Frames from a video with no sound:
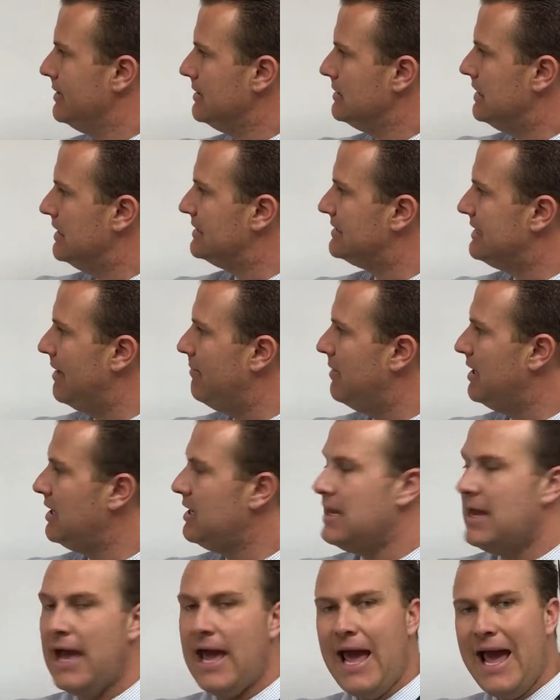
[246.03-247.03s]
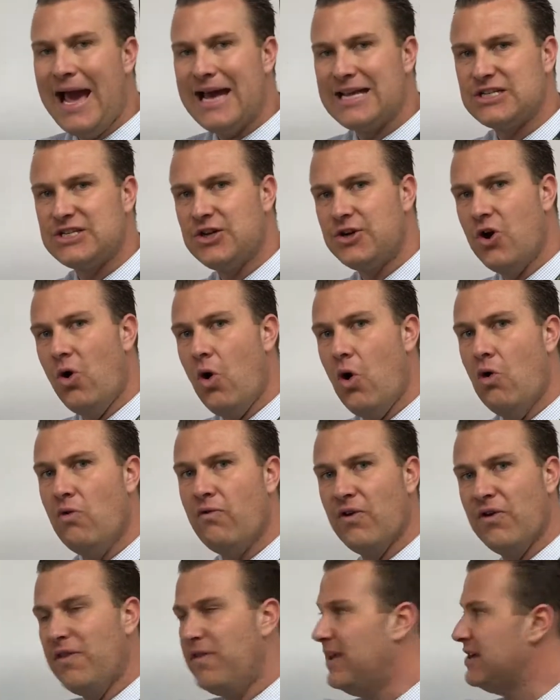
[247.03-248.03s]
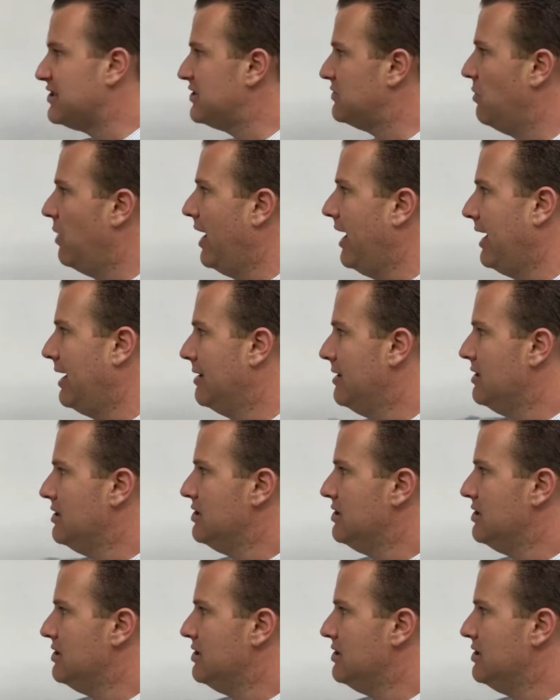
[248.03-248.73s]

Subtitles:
This ME has to go over this way,